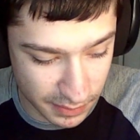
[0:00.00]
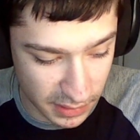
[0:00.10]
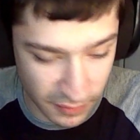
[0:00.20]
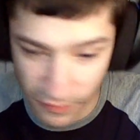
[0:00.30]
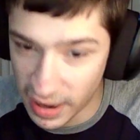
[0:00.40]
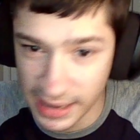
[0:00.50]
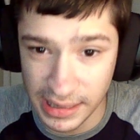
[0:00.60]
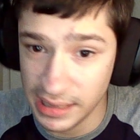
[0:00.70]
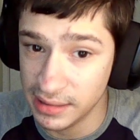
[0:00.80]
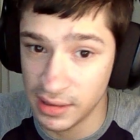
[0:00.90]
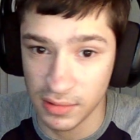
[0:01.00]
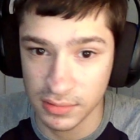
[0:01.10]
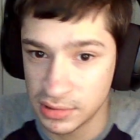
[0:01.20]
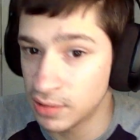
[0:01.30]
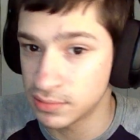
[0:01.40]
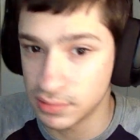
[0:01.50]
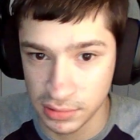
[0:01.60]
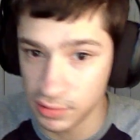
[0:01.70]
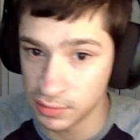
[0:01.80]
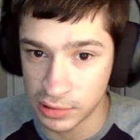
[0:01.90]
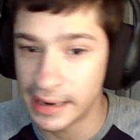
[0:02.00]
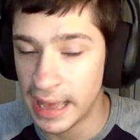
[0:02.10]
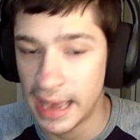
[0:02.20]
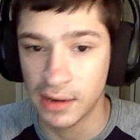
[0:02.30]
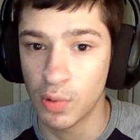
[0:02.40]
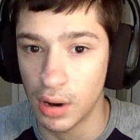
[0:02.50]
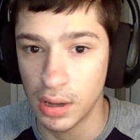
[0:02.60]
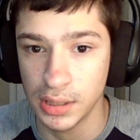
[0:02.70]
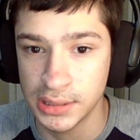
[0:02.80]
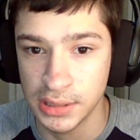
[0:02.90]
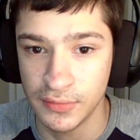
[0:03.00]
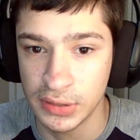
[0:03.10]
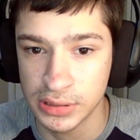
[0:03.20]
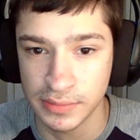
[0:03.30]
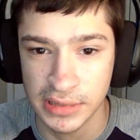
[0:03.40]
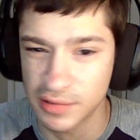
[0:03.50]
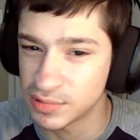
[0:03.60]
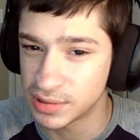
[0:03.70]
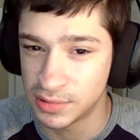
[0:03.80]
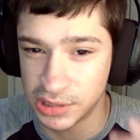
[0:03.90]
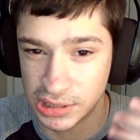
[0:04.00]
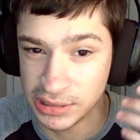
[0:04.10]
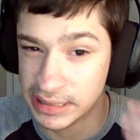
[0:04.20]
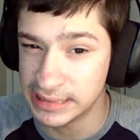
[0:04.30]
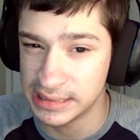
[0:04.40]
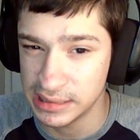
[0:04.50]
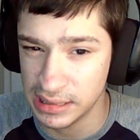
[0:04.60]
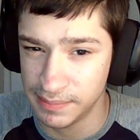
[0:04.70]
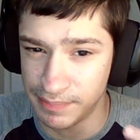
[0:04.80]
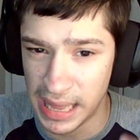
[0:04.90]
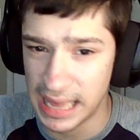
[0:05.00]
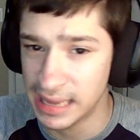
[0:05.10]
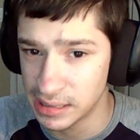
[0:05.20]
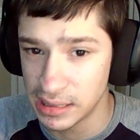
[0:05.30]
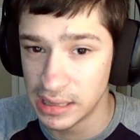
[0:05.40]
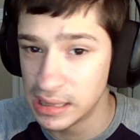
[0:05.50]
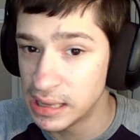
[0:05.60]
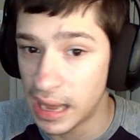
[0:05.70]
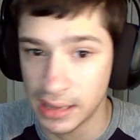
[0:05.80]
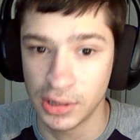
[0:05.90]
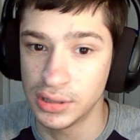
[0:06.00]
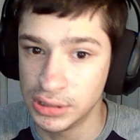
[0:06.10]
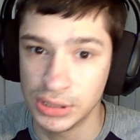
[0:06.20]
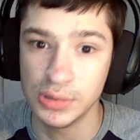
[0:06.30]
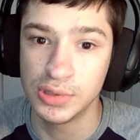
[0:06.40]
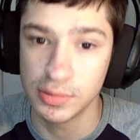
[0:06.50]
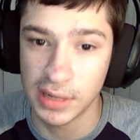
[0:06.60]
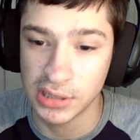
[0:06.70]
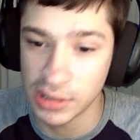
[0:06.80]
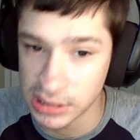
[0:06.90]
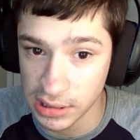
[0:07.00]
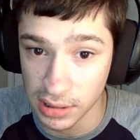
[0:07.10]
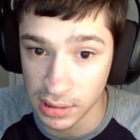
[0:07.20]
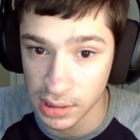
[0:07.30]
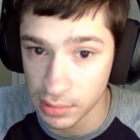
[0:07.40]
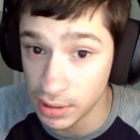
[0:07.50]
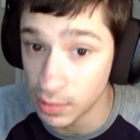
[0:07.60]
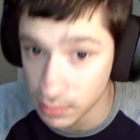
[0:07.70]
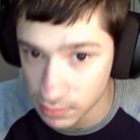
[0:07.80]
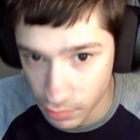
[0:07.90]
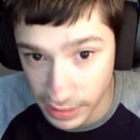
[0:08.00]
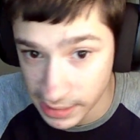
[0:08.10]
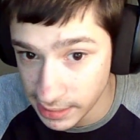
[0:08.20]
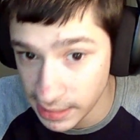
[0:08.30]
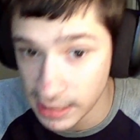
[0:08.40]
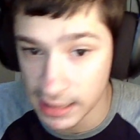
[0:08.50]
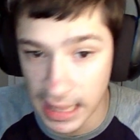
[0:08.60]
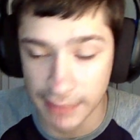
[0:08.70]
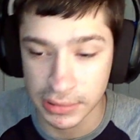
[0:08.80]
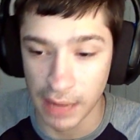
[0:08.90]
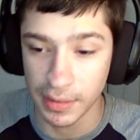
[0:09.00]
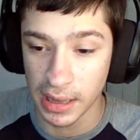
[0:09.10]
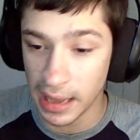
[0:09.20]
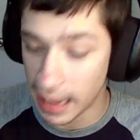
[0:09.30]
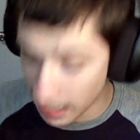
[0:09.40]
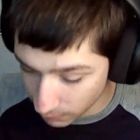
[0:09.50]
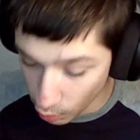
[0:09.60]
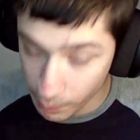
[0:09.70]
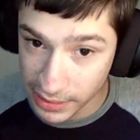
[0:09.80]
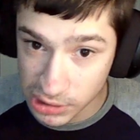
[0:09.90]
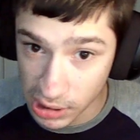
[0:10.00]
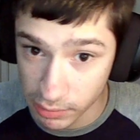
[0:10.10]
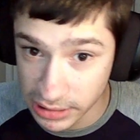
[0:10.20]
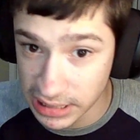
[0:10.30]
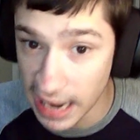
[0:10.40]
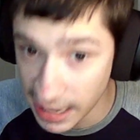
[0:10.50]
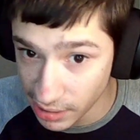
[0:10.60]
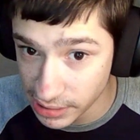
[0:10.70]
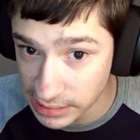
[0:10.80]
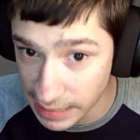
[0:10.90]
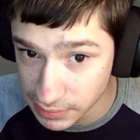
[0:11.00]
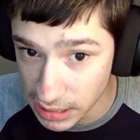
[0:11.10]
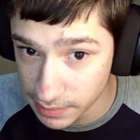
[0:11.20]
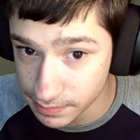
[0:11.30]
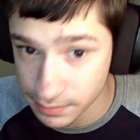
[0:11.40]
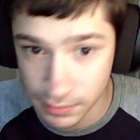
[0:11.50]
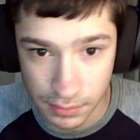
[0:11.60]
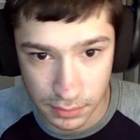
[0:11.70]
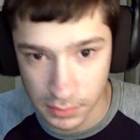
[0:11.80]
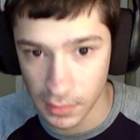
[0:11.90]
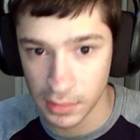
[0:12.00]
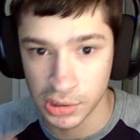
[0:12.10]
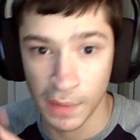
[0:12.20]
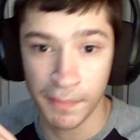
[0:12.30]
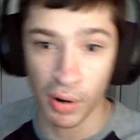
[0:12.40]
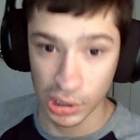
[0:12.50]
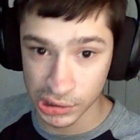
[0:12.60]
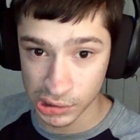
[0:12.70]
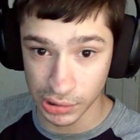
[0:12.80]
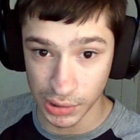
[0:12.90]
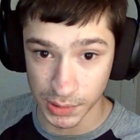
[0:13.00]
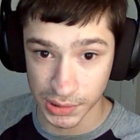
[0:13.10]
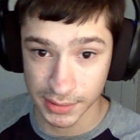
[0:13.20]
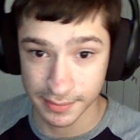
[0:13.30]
finding you know you know you know trying to add quality to the videos themselves was just decently bad I couldn't do too much on this little, you know, rinky-dinky laptop. And I'm hoping to retire this laptop to personal use.